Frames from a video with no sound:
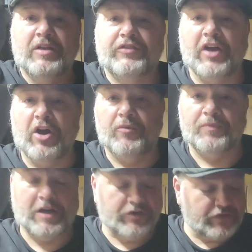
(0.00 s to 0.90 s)

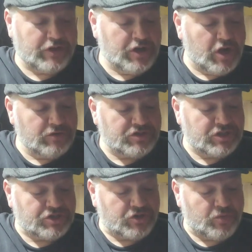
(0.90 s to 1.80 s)
So here's the notes
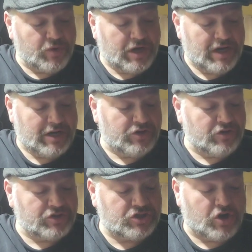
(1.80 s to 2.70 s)
that you're going to want to hit. You're
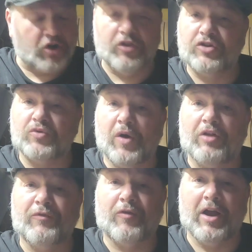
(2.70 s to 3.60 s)
going to start on the
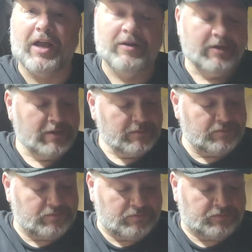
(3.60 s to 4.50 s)
12th fret
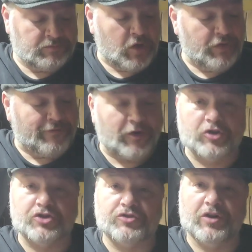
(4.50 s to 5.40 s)
on the
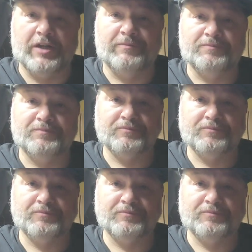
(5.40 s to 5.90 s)
first string.